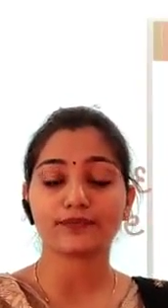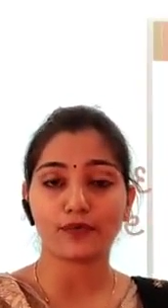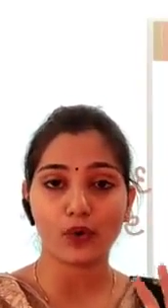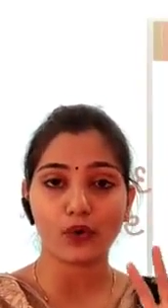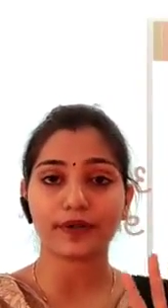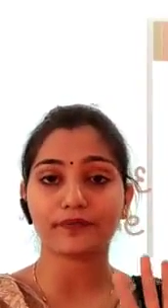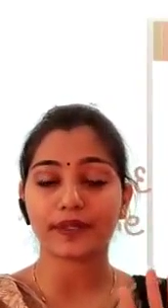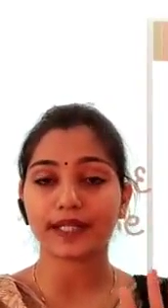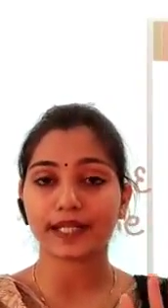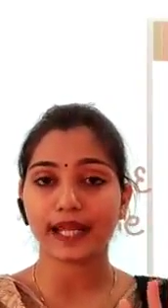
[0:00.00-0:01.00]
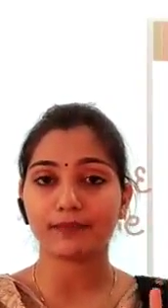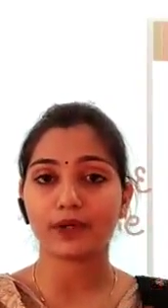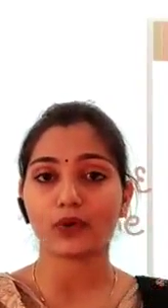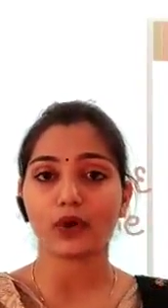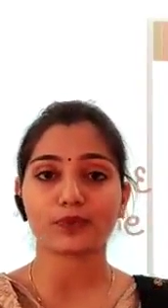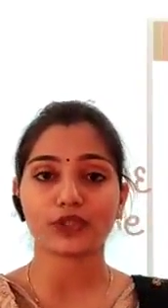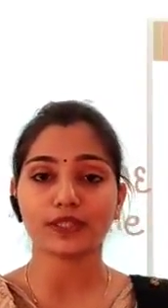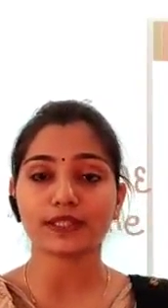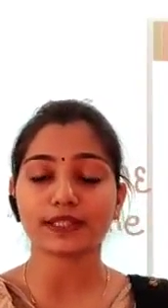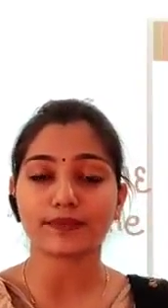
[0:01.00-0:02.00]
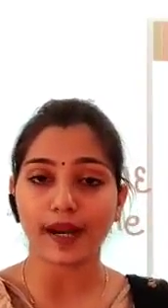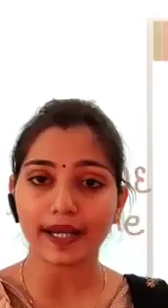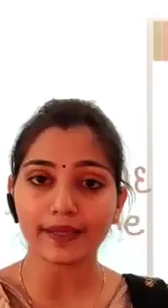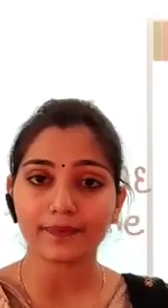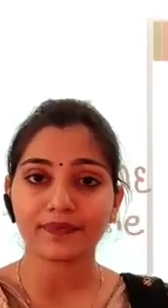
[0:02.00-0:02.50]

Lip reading: 4 different alignment options, right?